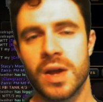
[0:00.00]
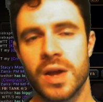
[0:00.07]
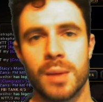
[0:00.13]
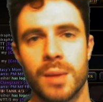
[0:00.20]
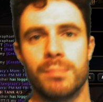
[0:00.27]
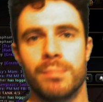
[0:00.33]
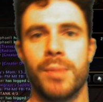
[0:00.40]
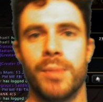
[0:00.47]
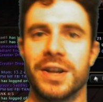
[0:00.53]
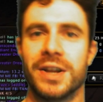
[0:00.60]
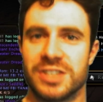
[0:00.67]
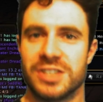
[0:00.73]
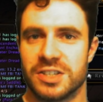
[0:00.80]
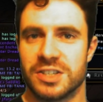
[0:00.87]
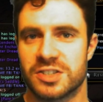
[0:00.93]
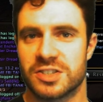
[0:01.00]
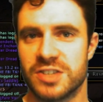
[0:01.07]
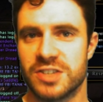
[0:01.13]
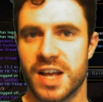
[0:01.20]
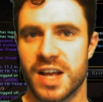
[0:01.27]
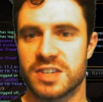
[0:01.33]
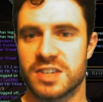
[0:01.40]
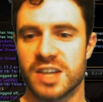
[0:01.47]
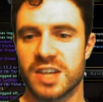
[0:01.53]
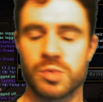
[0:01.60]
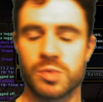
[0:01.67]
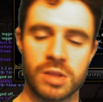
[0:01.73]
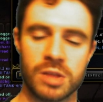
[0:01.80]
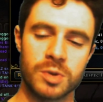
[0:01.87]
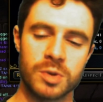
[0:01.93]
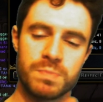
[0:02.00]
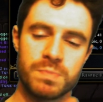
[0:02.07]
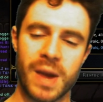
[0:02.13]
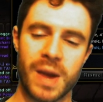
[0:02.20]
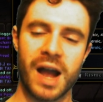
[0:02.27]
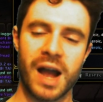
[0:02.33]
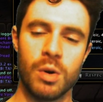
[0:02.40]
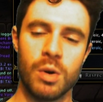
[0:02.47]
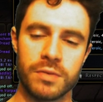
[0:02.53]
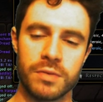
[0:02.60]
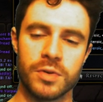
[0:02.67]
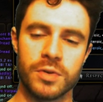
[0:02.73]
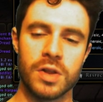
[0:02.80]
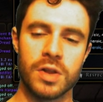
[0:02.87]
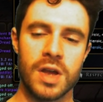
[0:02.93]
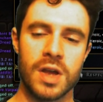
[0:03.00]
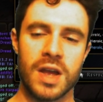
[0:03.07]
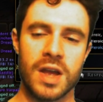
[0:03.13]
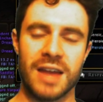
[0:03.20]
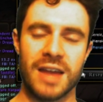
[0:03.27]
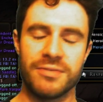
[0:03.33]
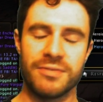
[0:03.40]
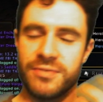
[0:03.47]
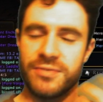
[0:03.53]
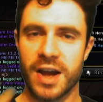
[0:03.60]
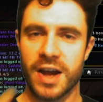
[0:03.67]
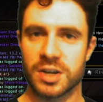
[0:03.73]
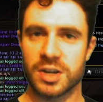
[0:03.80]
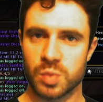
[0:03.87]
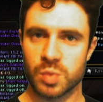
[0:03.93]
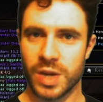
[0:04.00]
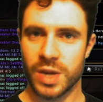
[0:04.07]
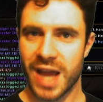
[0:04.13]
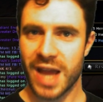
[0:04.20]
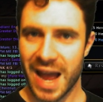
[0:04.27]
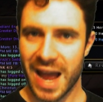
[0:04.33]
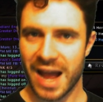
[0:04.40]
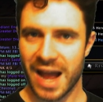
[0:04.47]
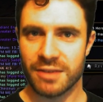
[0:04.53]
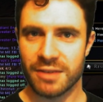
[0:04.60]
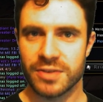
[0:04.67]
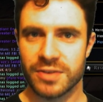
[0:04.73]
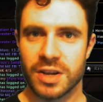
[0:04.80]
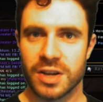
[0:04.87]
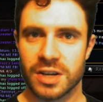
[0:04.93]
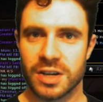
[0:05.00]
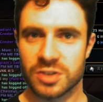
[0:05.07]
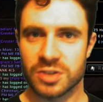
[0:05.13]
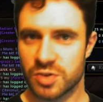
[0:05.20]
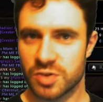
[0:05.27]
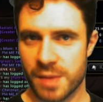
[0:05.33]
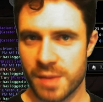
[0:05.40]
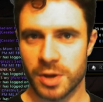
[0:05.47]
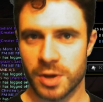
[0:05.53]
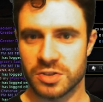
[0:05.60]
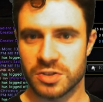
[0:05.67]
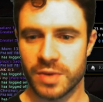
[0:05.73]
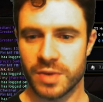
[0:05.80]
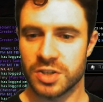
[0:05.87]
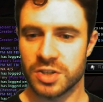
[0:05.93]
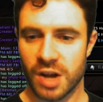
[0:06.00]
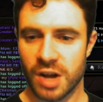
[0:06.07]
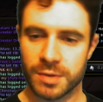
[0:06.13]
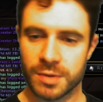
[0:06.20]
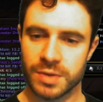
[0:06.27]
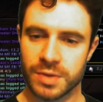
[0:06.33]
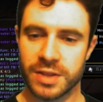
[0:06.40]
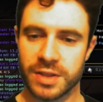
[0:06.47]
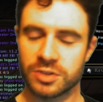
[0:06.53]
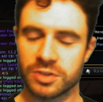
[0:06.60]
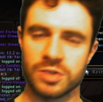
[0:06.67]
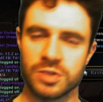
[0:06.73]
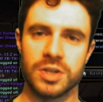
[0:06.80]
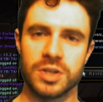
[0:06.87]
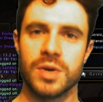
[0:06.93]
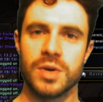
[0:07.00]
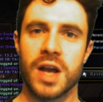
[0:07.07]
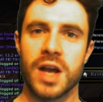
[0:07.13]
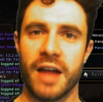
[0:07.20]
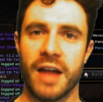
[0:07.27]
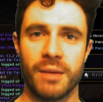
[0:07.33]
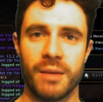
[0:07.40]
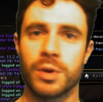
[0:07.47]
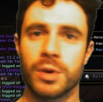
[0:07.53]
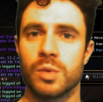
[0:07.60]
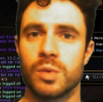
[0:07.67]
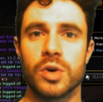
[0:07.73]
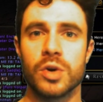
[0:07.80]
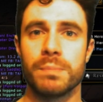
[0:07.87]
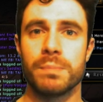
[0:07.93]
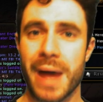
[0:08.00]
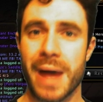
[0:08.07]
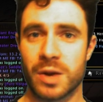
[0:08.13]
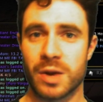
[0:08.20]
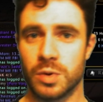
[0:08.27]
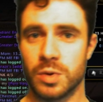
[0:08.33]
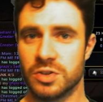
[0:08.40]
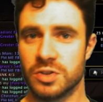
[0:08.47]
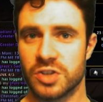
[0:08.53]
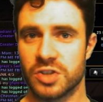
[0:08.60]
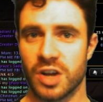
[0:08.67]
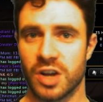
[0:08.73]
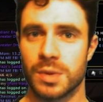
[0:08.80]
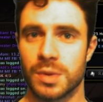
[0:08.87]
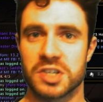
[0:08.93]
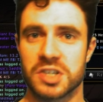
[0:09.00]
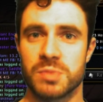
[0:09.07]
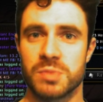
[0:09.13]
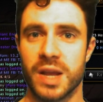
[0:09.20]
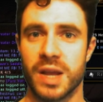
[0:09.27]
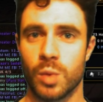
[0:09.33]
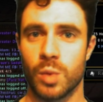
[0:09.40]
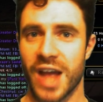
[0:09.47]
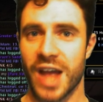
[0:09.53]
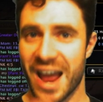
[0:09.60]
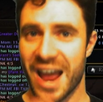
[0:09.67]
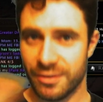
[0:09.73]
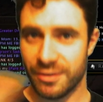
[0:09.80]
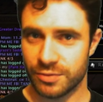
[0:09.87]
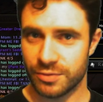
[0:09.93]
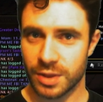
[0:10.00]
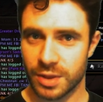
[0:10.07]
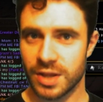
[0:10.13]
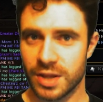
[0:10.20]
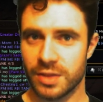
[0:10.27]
biting snares. That's one of the most powerful effects we have as a Trapper Hunter Ranger. I'm going to read that to you, and then we're going to work backwards, and I will explain why everything